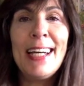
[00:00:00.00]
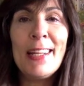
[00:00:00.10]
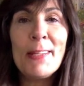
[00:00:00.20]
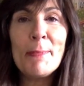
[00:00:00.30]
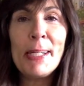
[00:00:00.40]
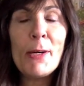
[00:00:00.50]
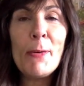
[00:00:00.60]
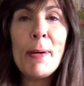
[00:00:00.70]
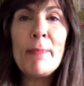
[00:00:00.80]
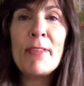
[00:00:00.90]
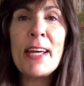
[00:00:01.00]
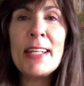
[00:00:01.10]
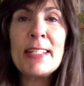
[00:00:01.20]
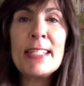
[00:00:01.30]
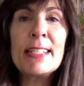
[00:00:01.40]
Hello, my co op
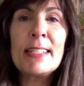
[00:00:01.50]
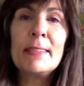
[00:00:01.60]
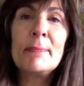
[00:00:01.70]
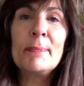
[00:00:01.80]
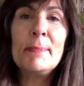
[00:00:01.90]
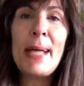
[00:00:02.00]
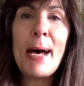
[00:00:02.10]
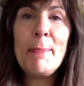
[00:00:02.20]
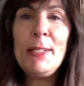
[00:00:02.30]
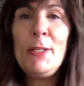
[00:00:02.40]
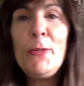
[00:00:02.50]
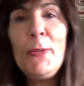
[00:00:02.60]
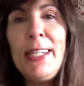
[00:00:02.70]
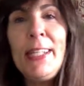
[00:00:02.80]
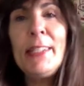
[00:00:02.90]
friends. Happy New
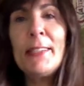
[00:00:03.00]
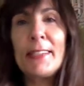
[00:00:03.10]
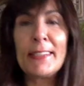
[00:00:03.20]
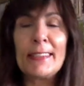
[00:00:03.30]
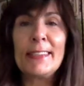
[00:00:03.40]
Year.